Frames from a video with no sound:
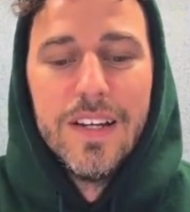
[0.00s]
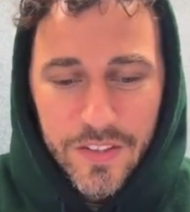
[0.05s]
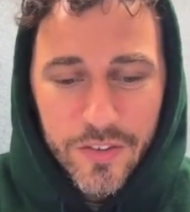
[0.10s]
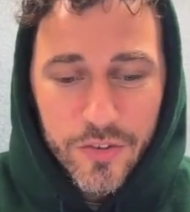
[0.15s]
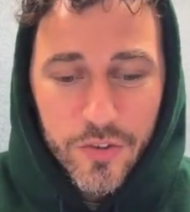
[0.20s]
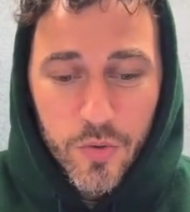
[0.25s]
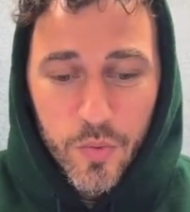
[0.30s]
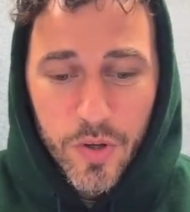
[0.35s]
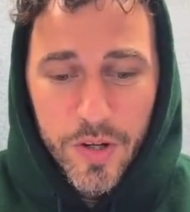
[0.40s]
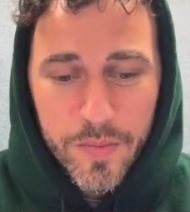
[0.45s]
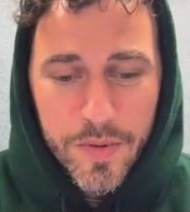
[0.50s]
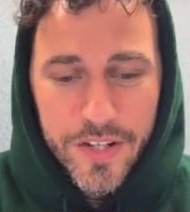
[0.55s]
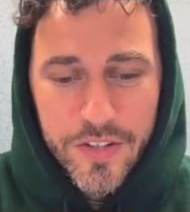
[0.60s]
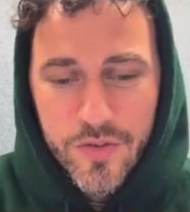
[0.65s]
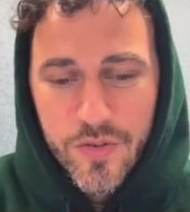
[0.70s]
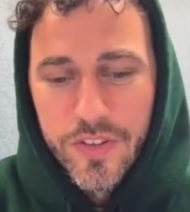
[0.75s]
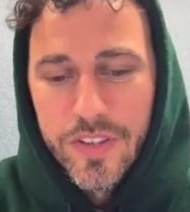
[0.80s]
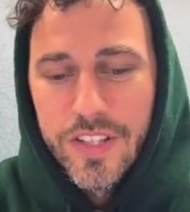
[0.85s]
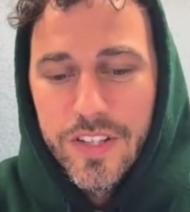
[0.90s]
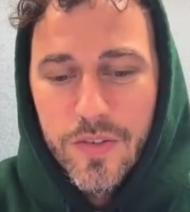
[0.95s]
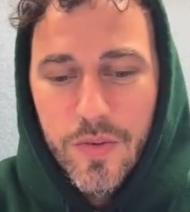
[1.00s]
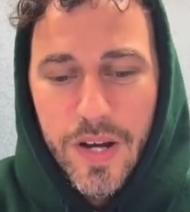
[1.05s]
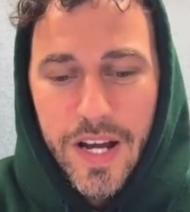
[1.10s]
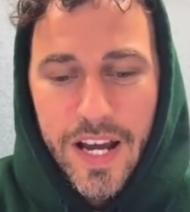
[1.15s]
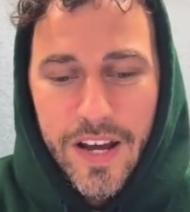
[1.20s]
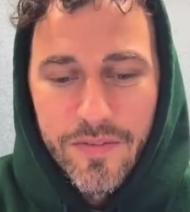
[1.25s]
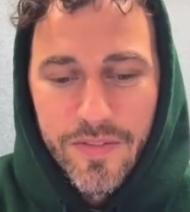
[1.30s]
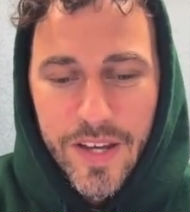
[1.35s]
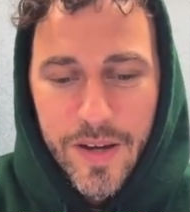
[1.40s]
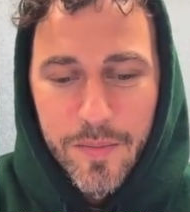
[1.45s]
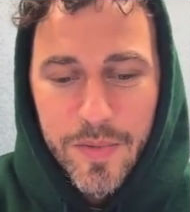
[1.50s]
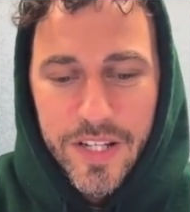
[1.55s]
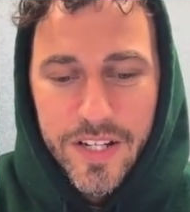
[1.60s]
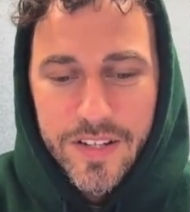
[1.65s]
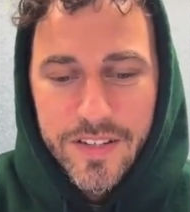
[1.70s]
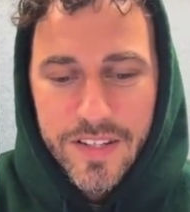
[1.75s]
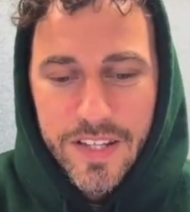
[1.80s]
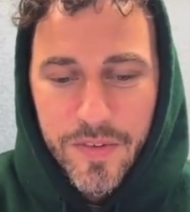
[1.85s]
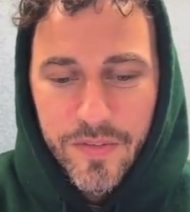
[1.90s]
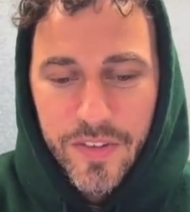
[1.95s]
You want to make sure that you have that,
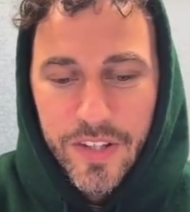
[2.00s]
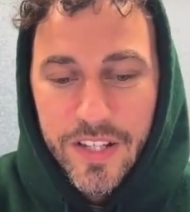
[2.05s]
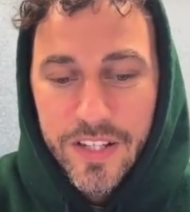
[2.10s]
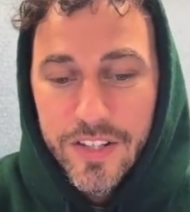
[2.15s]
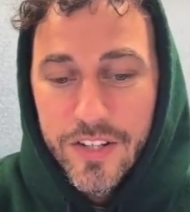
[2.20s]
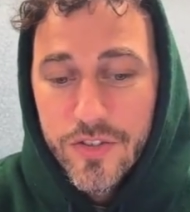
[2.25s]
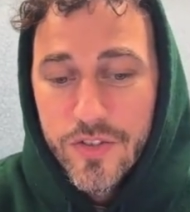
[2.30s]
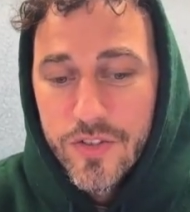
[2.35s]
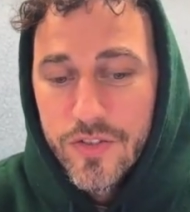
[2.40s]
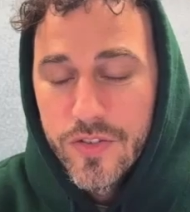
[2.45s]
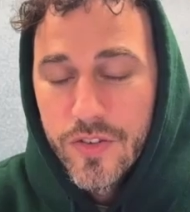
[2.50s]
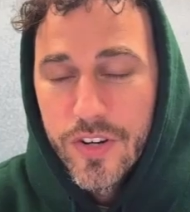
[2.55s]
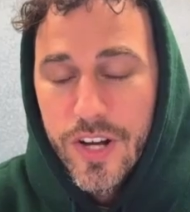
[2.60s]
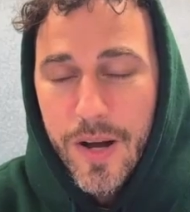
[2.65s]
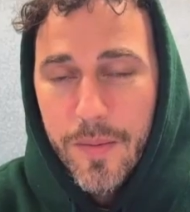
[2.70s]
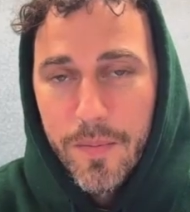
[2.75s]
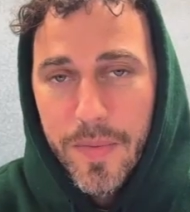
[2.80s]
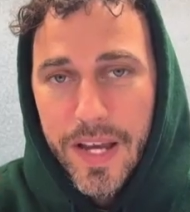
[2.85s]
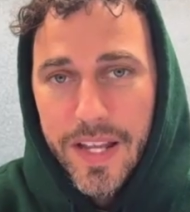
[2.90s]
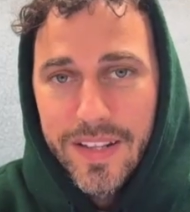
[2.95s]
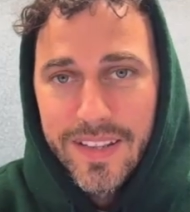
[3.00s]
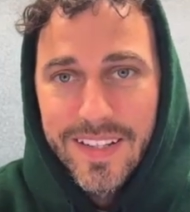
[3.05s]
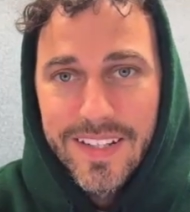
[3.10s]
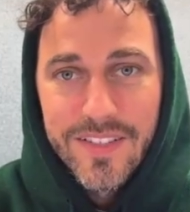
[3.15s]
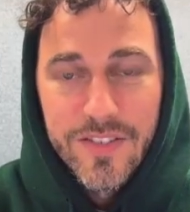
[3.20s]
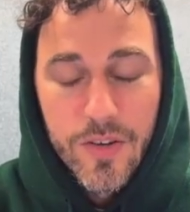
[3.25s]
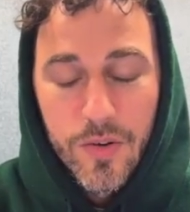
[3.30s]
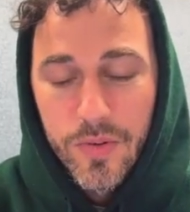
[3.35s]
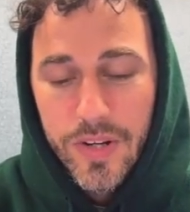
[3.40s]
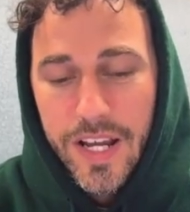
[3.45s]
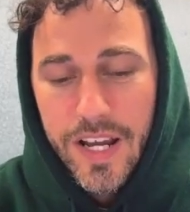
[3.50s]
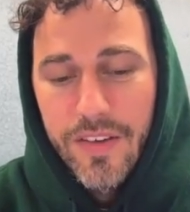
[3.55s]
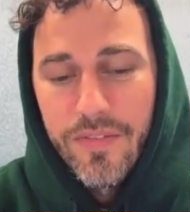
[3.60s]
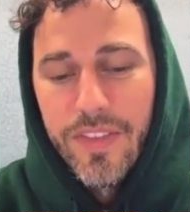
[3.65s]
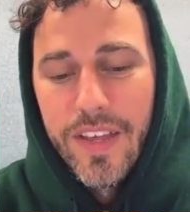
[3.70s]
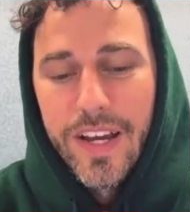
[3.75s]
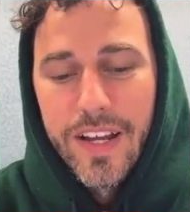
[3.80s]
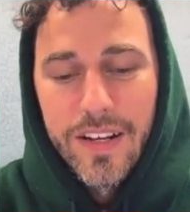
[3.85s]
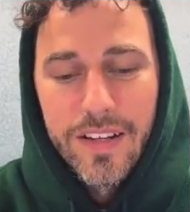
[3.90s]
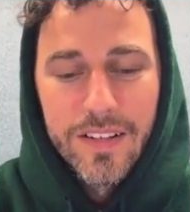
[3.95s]
because if the conditions are not met and they don't have
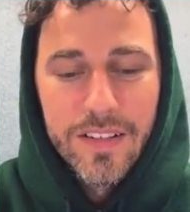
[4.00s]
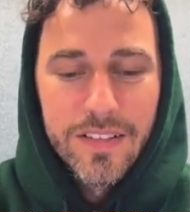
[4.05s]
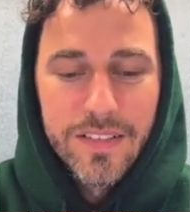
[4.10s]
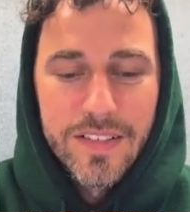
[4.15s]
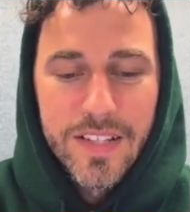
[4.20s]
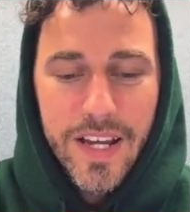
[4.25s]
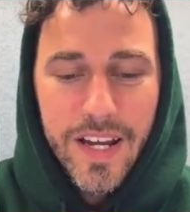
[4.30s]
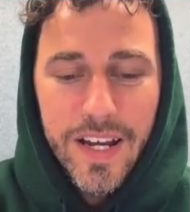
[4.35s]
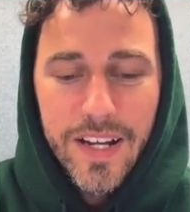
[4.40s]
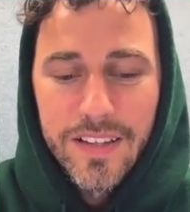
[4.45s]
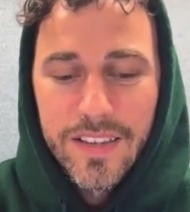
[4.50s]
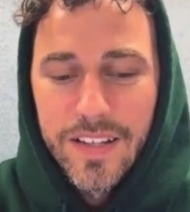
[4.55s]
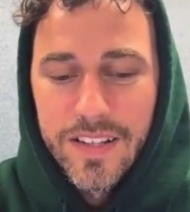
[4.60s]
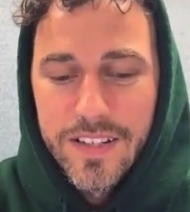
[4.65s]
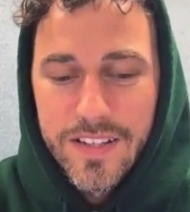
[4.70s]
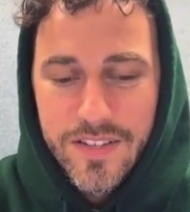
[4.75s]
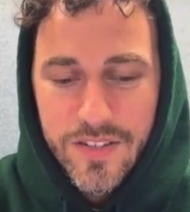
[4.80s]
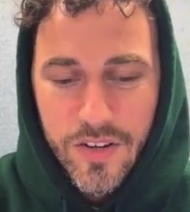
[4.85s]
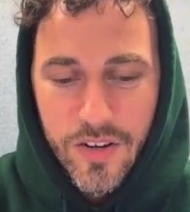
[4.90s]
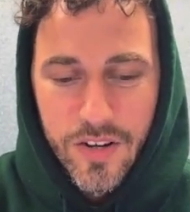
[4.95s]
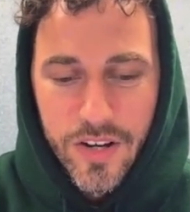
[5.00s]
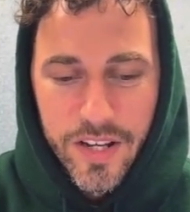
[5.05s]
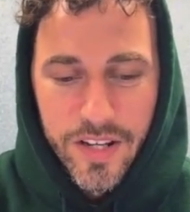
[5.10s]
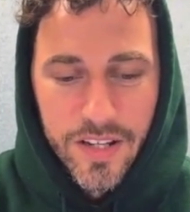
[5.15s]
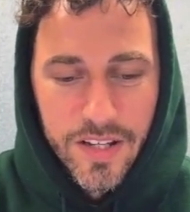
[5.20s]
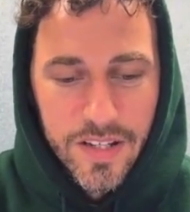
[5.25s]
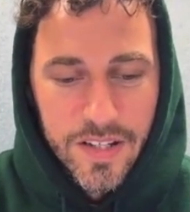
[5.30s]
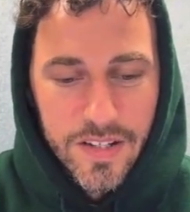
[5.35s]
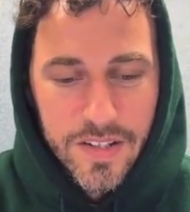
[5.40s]
that tag, then it's gone.